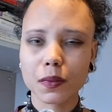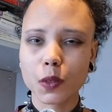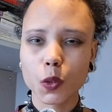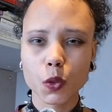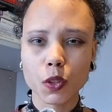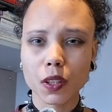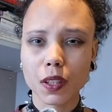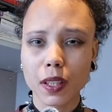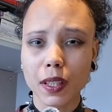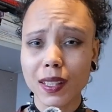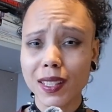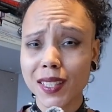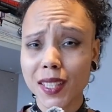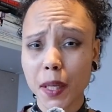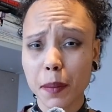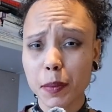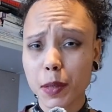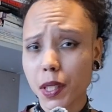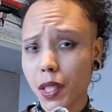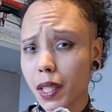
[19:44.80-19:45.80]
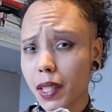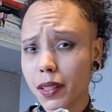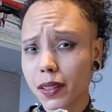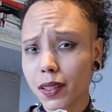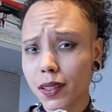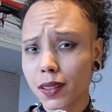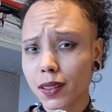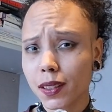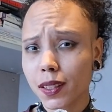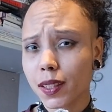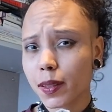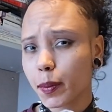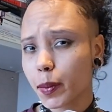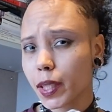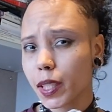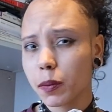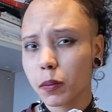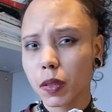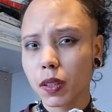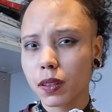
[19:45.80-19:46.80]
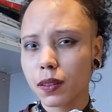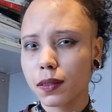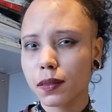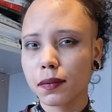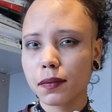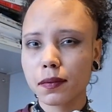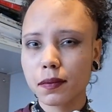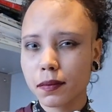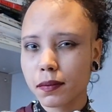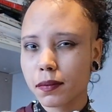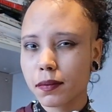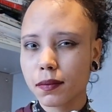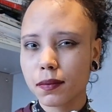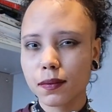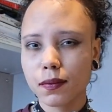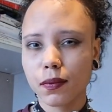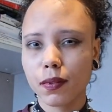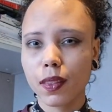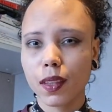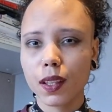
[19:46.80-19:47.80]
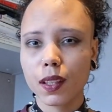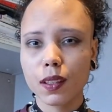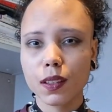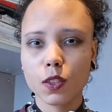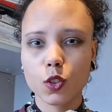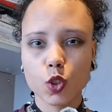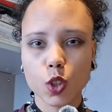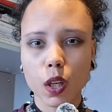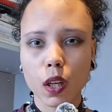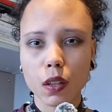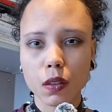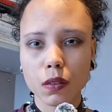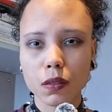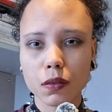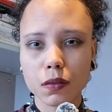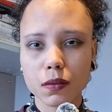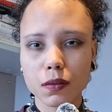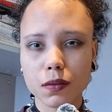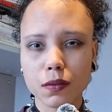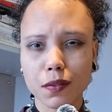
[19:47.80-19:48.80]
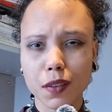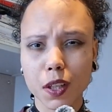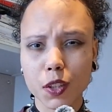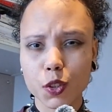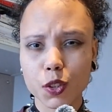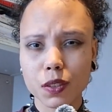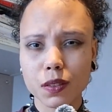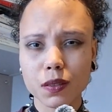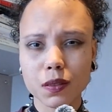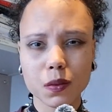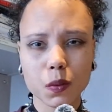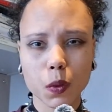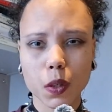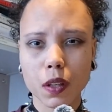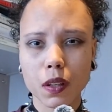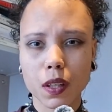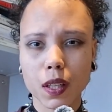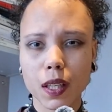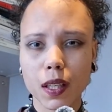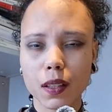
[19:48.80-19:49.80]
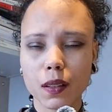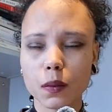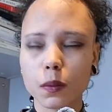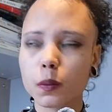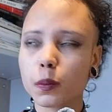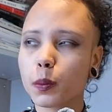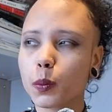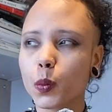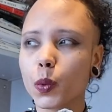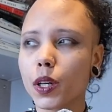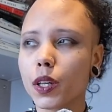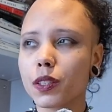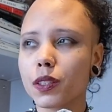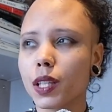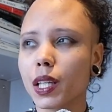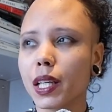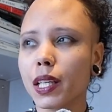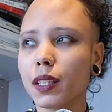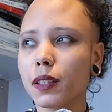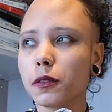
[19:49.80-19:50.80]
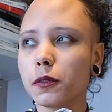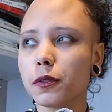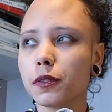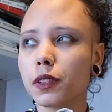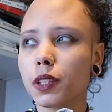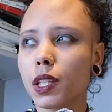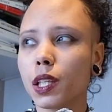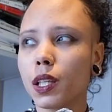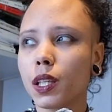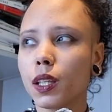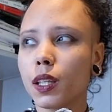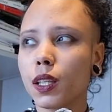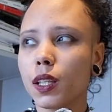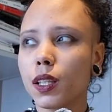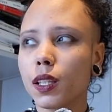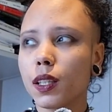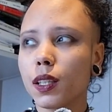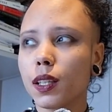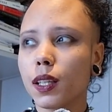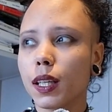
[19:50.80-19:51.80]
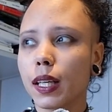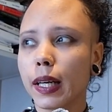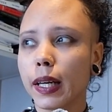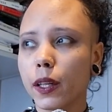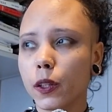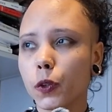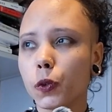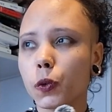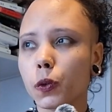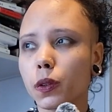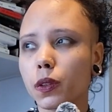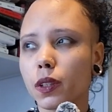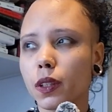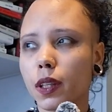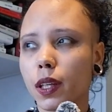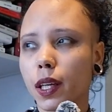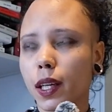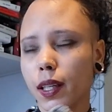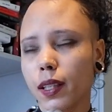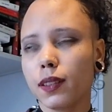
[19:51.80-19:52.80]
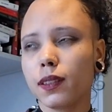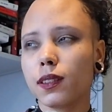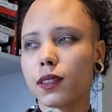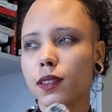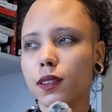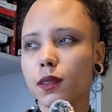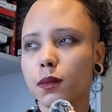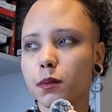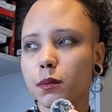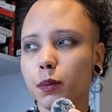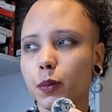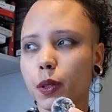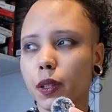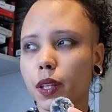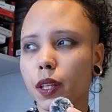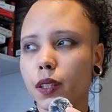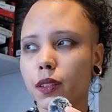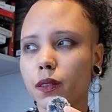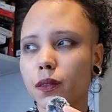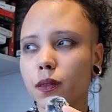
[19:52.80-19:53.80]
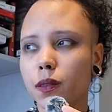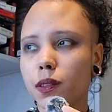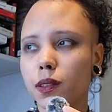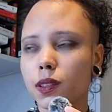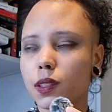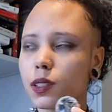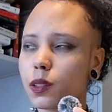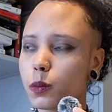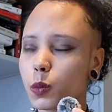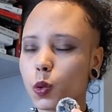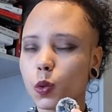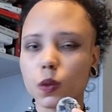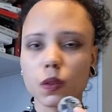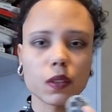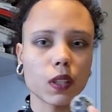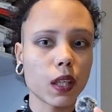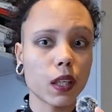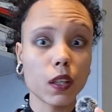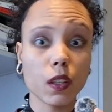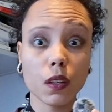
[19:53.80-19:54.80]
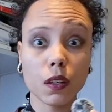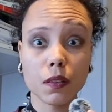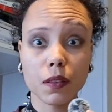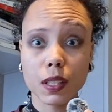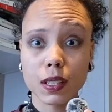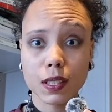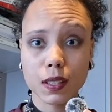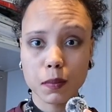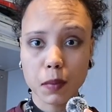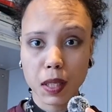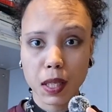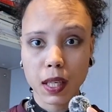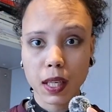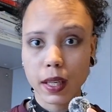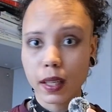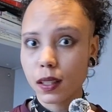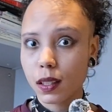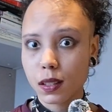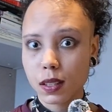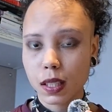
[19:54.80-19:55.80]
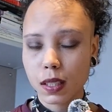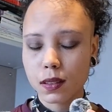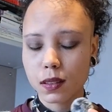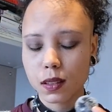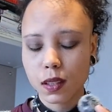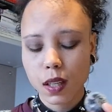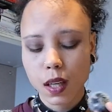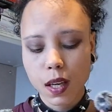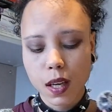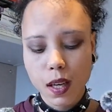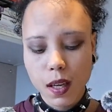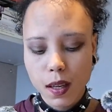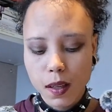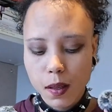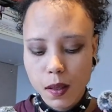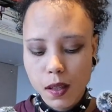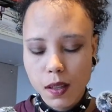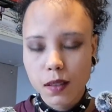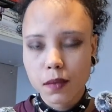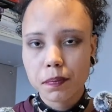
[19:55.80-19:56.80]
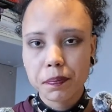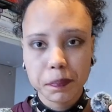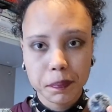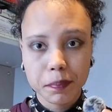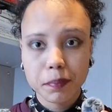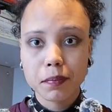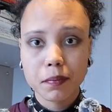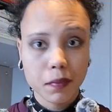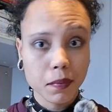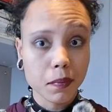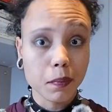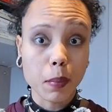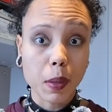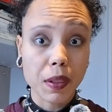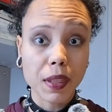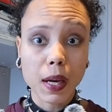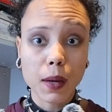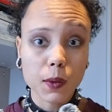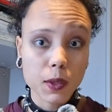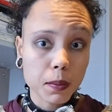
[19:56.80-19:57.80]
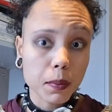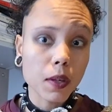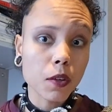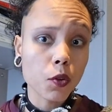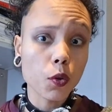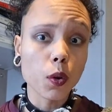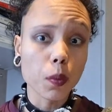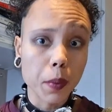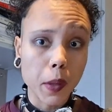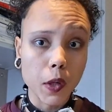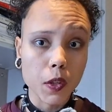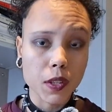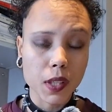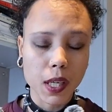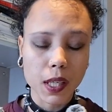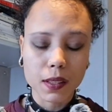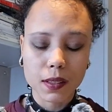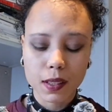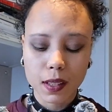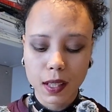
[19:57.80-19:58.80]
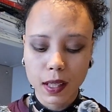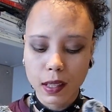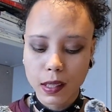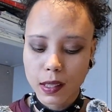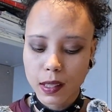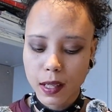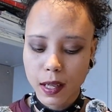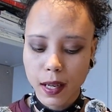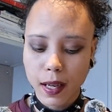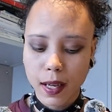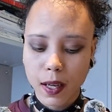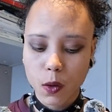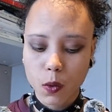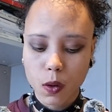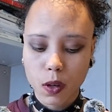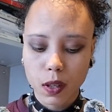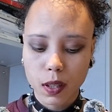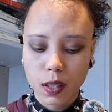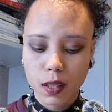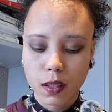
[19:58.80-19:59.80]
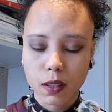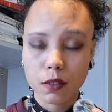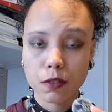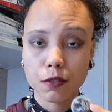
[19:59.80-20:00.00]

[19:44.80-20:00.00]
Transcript: also like the same size as mine, but child version. Whereas I have adult hands, but they're small. I don't know if this is making any sense. but that was my thought process in how I